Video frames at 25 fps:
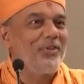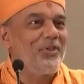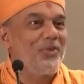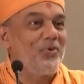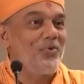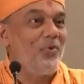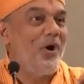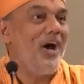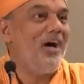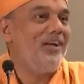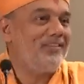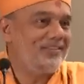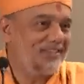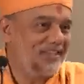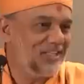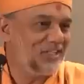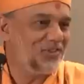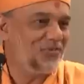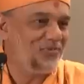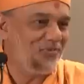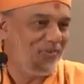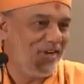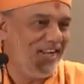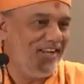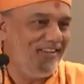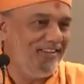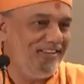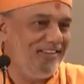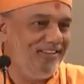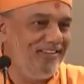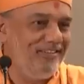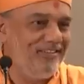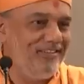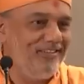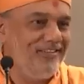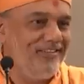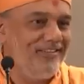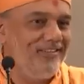To ask his friend
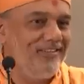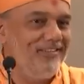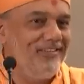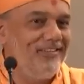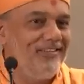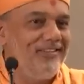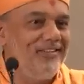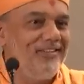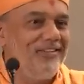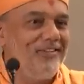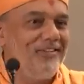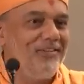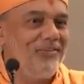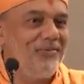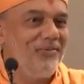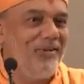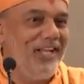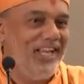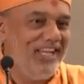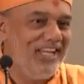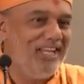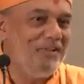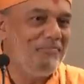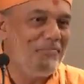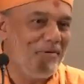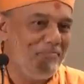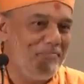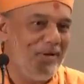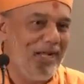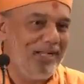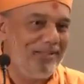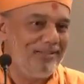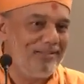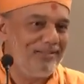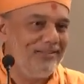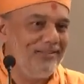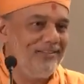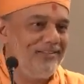to lend him a
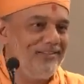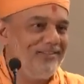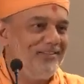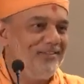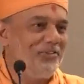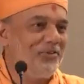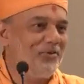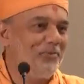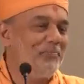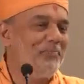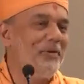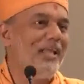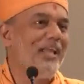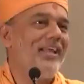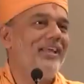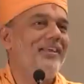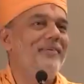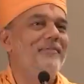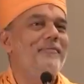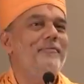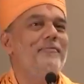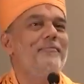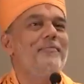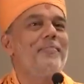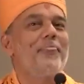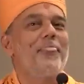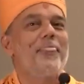bat to play.